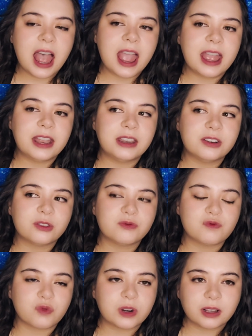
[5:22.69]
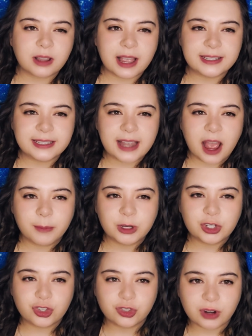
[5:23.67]
and realizing how
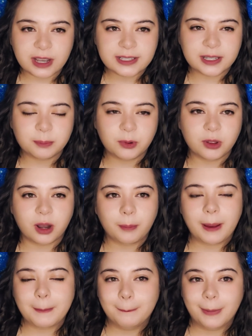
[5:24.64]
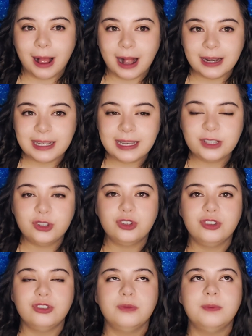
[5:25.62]
much stress it put on my body
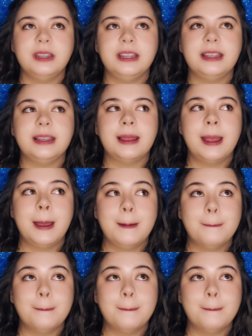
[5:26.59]
to be